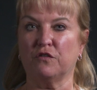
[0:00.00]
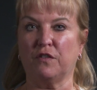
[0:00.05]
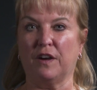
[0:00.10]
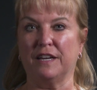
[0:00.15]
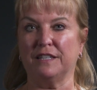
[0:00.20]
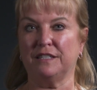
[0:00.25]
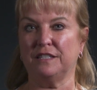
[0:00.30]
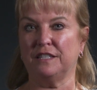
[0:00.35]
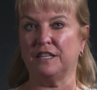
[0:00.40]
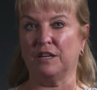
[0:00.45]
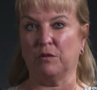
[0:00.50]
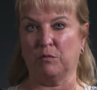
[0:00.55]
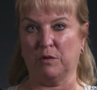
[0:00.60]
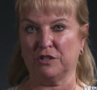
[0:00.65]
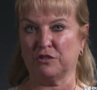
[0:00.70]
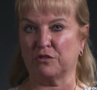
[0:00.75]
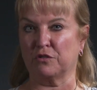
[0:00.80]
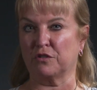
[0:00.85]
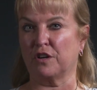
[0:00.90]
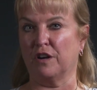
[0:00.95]
of IT at
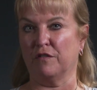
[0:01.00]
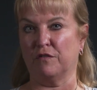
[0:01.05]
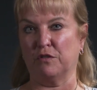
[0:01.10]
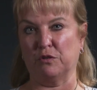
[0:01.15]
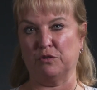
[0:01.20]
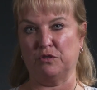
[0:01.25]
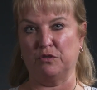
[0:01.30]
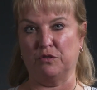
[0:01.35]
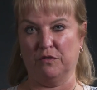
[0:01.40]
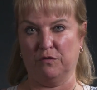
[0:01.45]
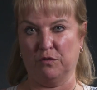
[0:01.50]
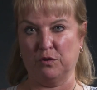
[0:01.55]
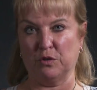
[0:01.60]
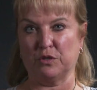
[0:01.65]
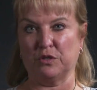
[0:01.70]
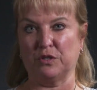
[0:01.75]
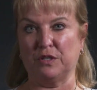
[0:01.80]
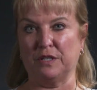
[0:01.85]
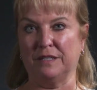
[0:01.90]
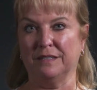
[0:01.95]
Western Governors
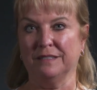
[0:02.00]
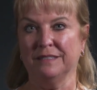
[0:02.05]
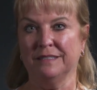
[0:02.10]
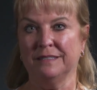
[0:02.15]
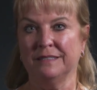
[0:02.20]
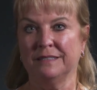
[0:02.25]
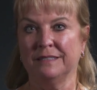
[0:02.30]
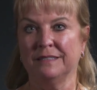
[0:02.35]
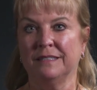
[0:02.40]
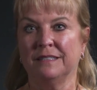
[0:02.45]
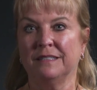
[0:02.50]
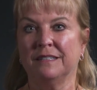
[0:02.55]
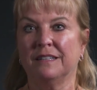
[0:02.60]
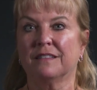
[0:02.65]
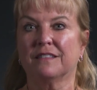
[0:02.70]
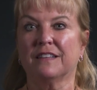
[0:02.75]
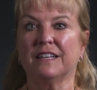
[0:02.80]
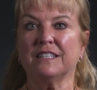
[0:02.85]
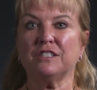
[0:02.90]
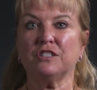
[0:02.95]
University.
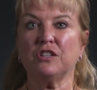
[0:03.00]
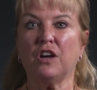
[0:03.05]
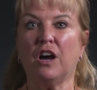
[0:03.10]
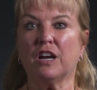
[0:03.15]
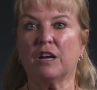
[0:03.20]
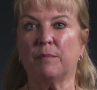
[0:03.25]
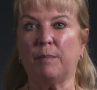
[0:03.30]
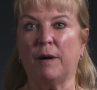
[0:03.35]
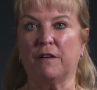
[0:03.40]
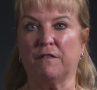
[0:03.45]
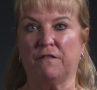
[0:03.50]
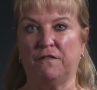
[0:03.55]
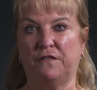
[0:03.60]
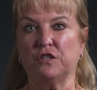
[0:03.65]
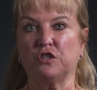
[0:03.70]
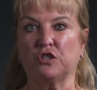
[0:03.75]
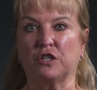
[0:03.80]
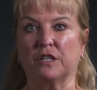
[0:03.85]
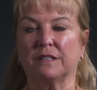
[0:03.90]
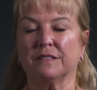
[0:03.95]
Let's talk about
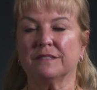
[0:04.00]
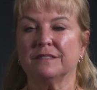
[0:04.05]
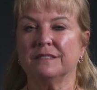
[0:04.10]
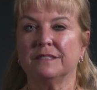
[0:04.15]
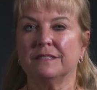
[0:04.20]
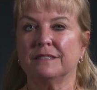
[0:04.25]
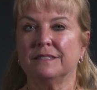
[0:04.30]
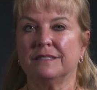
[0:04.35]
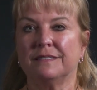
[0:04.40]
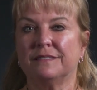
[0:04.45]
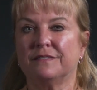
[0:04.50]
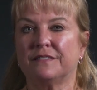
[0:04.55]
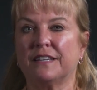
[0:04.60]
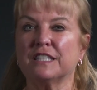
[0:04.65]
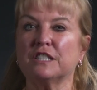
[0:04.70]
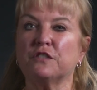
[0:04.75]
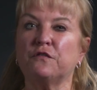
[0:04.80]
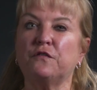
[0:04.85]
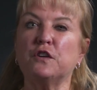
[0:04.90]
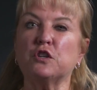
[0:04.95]
phishing.
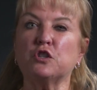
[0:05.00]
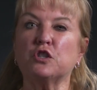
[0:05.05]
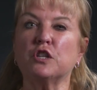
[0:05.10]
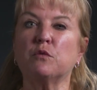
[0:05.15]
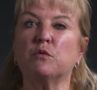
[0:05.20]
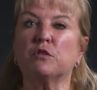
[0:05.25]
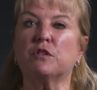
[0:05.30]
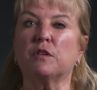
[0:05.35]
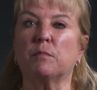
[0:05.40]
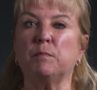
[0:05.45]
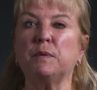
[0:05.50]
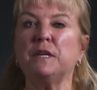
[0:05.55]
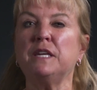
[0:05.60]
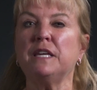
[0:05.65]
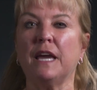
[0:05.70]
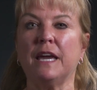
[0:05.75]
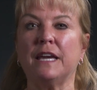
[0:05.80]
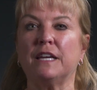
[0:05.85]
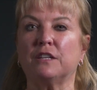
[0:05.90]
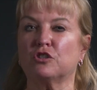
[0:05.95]
That's phishing with a
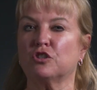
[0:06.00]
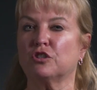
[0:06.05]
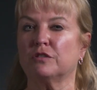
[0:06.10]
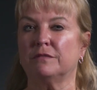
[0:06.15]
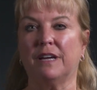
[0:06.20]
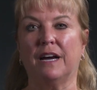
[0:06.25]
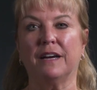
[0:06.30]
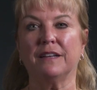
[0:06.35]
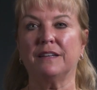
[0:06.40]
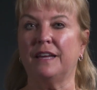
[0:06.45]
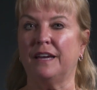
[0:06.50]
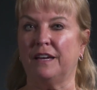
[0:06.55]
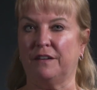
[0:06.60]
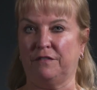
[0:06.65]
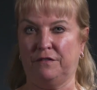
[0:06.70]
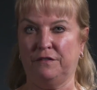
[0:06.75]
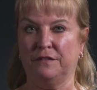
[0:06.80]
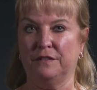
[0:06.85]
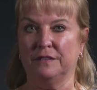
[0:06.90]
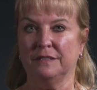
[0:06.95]
PH, not an
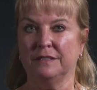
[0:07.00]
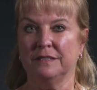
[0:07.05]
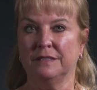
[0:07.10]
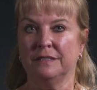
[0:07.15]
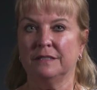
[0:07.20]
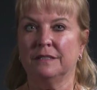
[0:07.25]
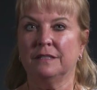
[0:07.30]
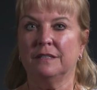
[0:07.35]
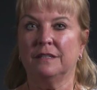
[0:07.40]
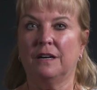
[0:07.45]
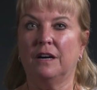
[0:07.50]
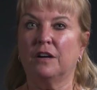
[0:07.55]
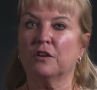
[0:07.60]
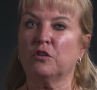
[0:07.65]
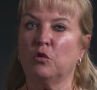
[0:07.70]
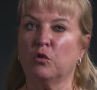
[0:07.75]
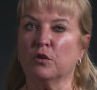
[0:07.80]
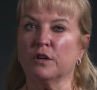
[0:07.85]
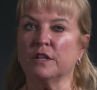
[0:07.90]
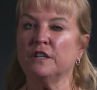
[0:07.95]
F.
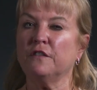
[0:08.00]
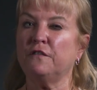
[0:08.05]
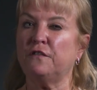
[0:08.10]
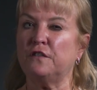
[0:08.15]
According to